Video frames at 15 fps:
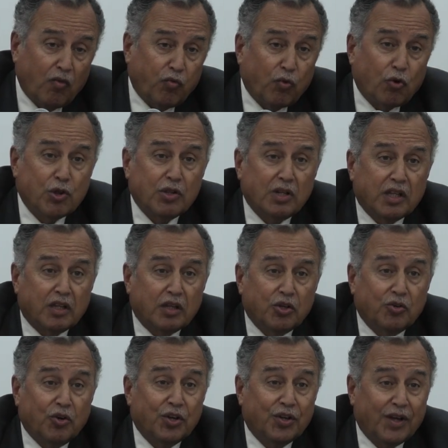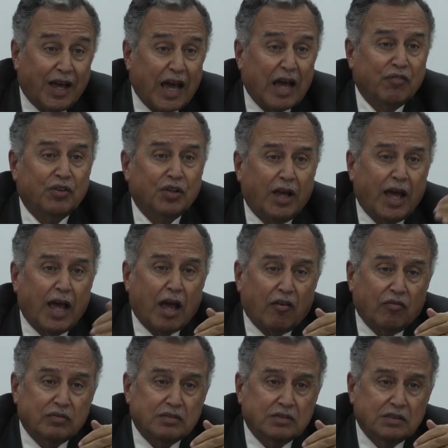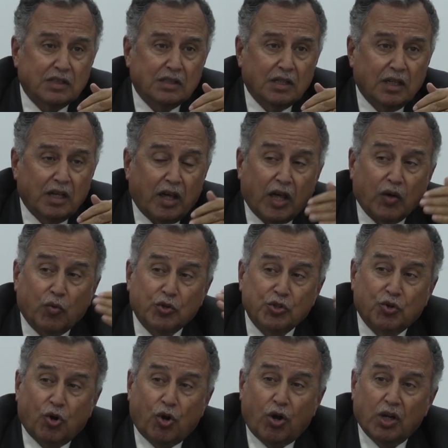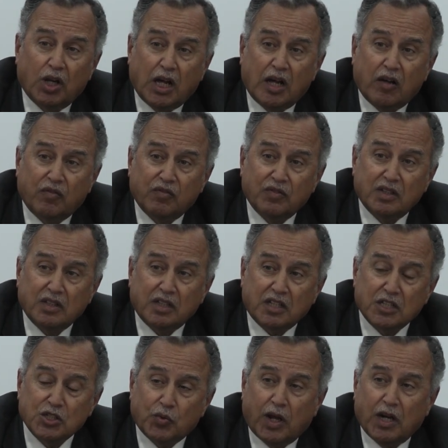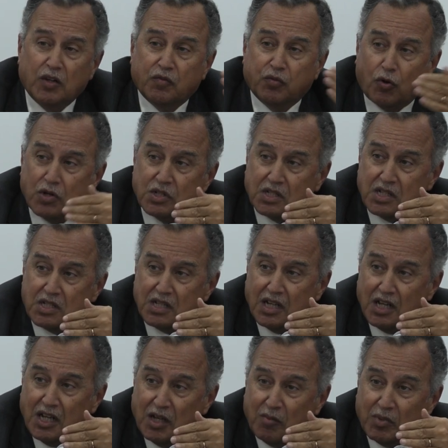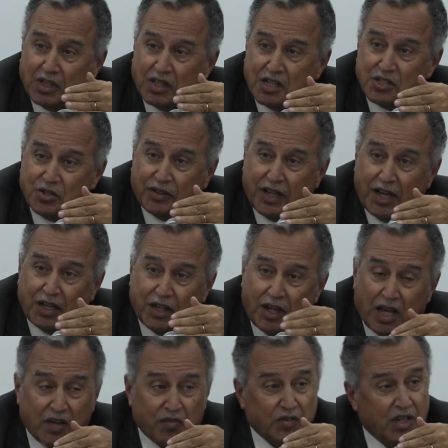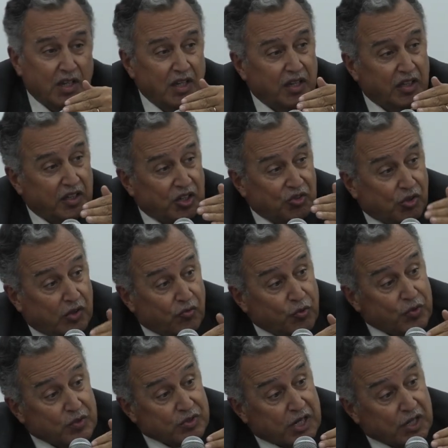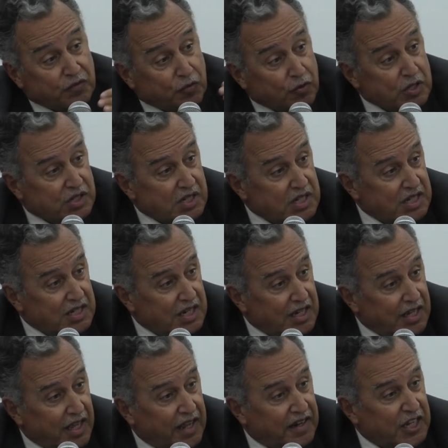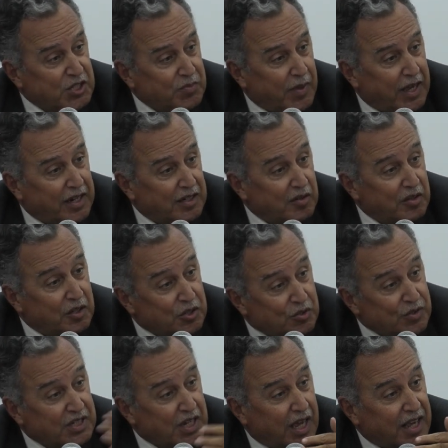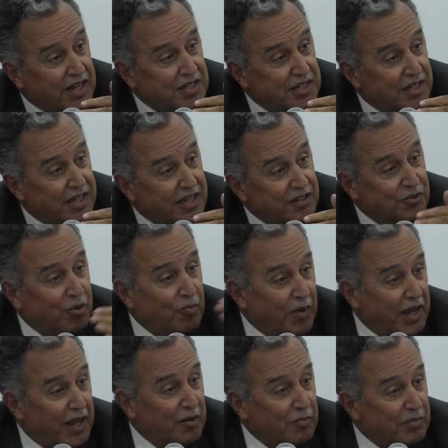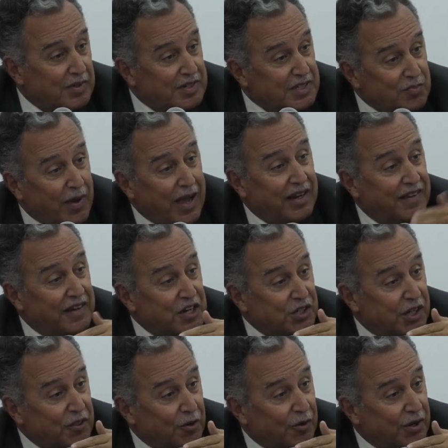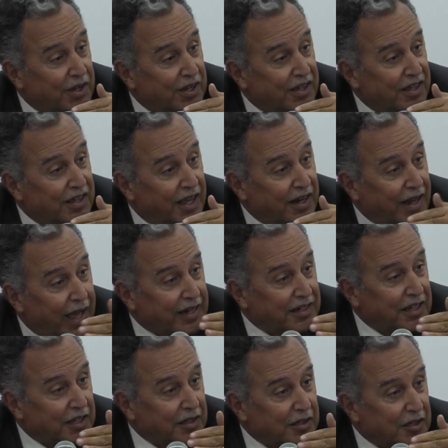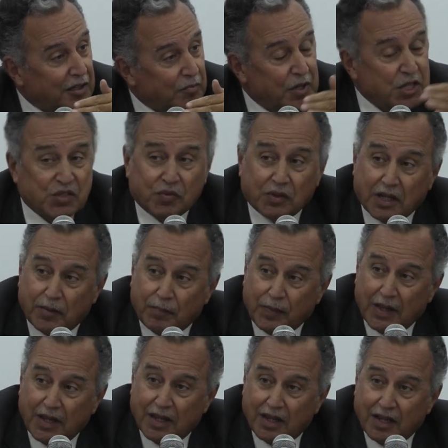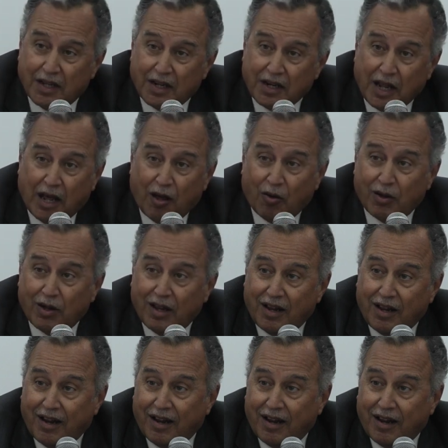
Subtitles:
Fourthly, you're going to have a withdrawal of Israeli forces, because you can't have a withdrawal of Israeli forces and expect the two sides to remain smiling at each other and acting peacefully. Now,